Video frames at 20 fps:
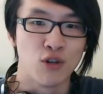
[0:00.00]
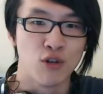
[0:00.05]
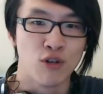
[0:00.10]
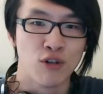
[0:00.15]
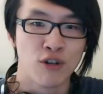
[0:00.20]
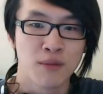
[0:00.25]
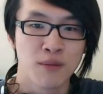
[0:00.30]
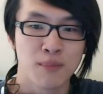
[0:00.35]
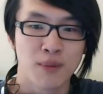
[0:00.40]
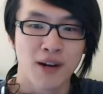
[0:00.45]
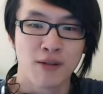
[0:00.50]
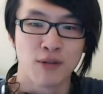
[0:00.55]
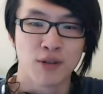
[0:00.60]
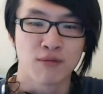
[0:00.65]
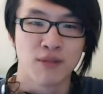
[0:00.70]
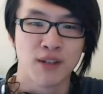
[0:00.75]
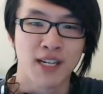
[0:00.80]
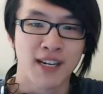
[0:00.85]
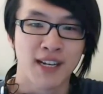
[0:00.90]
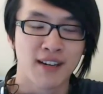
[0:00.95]
I was
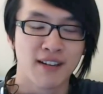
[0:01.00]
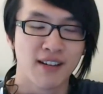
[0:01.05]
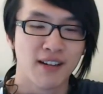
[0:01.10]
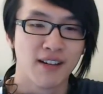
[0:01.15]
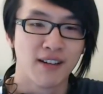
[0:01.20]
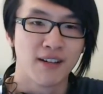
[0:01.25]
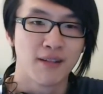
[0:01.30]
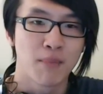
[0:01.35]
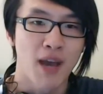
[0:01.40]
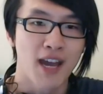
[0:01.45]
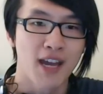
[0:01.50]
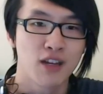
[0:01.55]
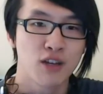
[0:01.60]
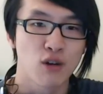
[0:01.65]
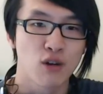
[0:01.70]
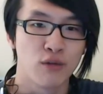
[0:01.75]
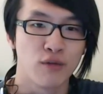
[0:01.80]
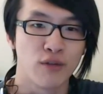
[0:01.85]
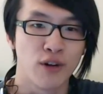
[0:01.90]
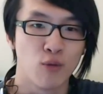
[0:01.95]
reading a
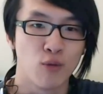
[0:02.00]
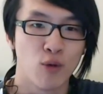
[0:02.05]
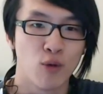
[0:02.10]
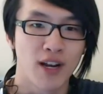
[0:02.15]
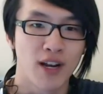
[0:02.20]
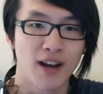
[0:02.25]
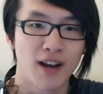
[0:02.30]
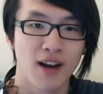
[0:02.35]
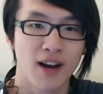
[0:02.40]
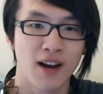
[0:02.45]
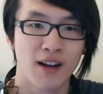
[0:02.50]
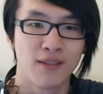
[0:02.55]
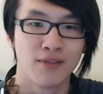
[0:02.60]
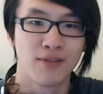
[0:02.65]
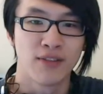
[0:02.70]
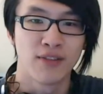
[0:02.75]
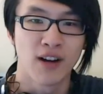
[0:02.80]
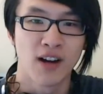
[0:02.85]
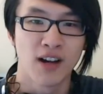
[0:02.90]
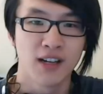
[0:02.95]
page over at What
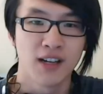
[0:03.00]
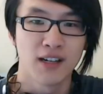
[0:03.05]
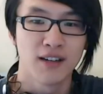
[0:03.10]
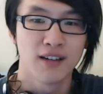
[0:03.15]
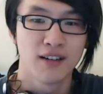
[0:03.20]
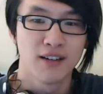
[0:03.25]
Hi-Fi.